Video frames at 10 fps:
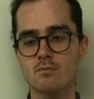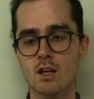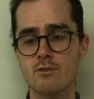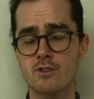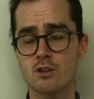
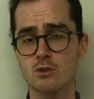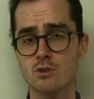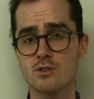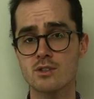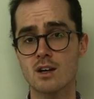if the
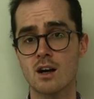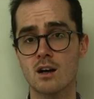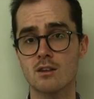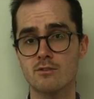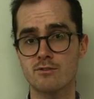glutes
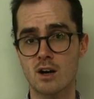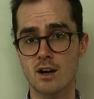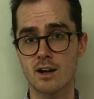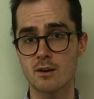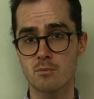aren't
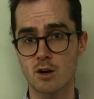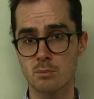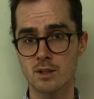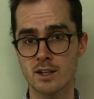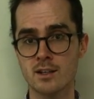firing
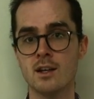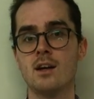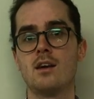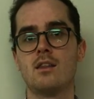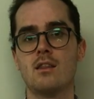properly,
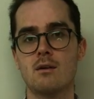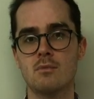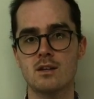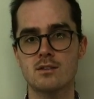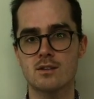that
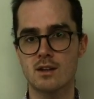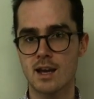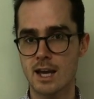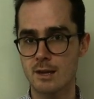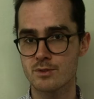means that
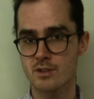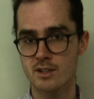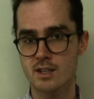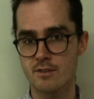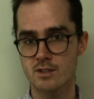
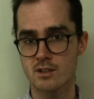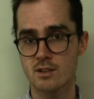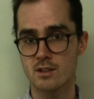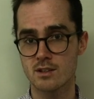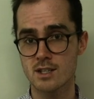hamstrings have
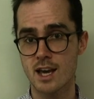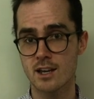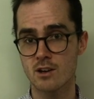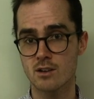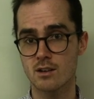to
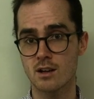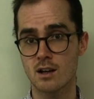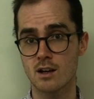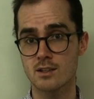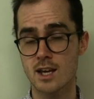take
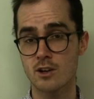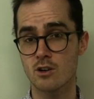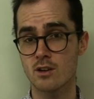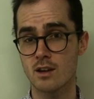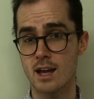
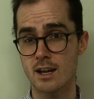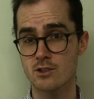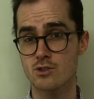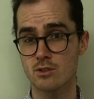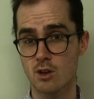on an
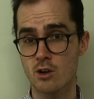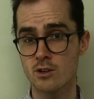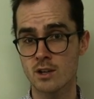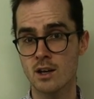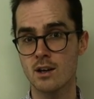extra
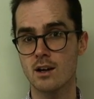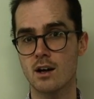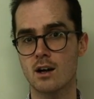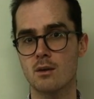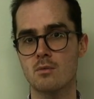load,
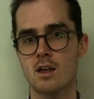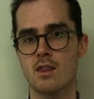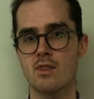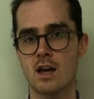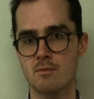
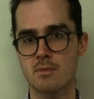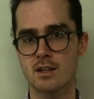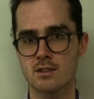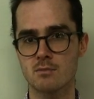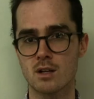and that
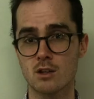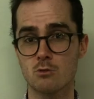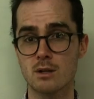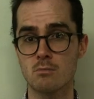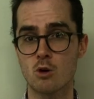makes them a little
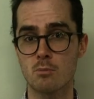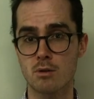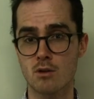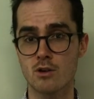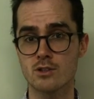bit more
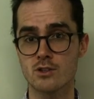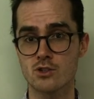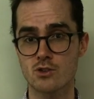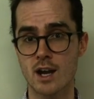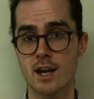prone to
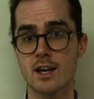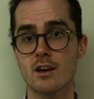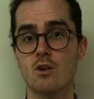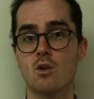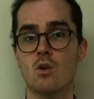
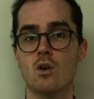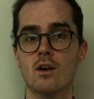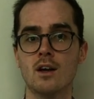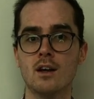straining. Or